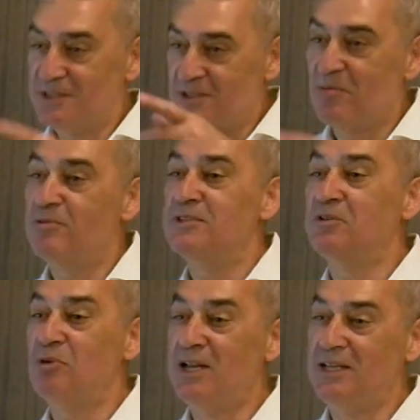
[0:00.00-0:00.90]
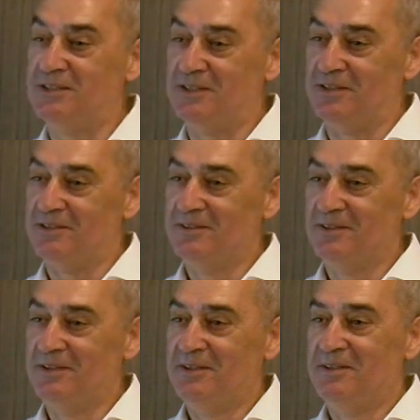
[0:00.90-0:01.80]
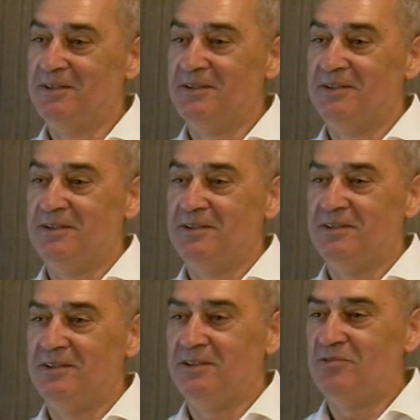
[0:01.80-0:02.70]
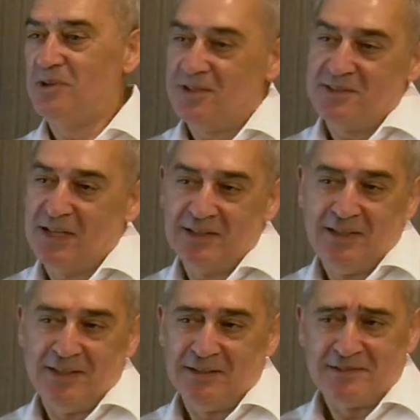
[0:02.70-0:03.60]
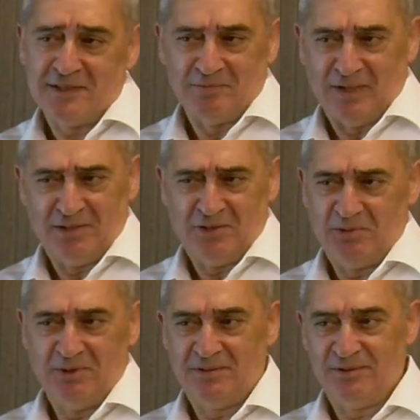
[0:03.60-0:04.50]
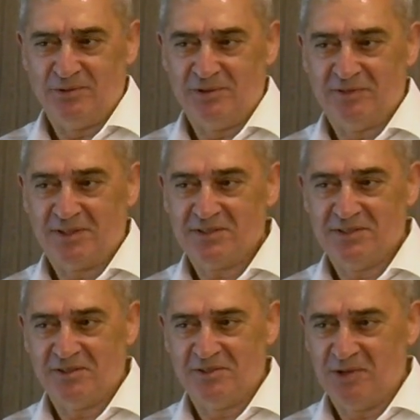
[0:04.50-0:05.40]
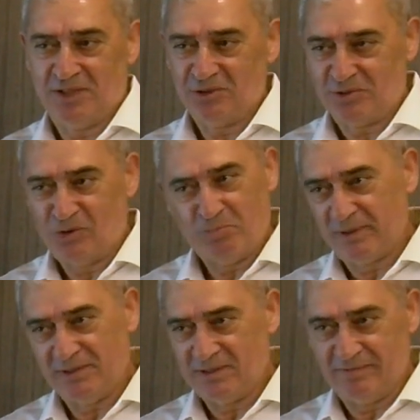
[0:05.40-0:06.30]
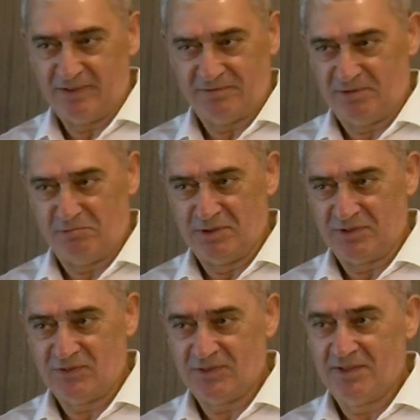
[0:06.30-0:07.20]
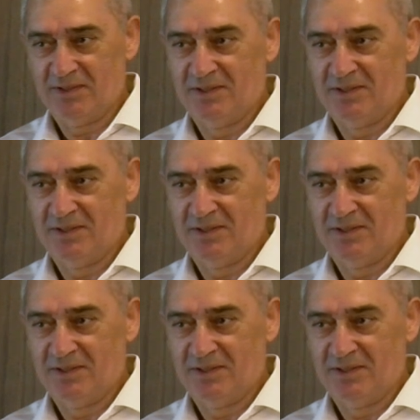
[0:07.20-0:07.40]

This is about the quality. If you are studying in some unknown university, you are not competitive afterwards.